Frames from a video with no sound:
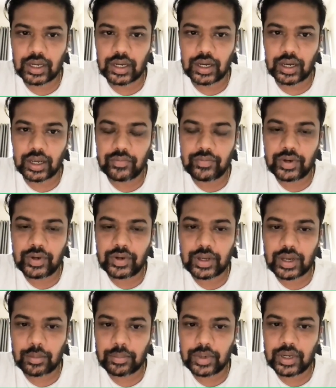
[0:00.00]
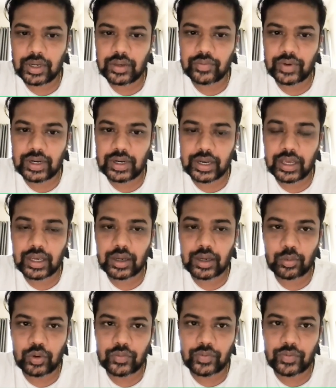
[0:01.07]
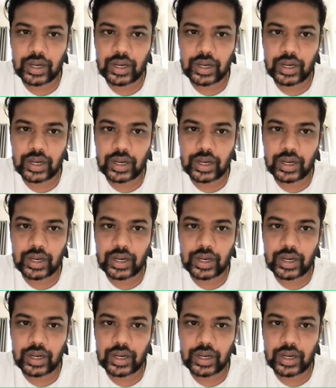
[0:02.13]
every company will take about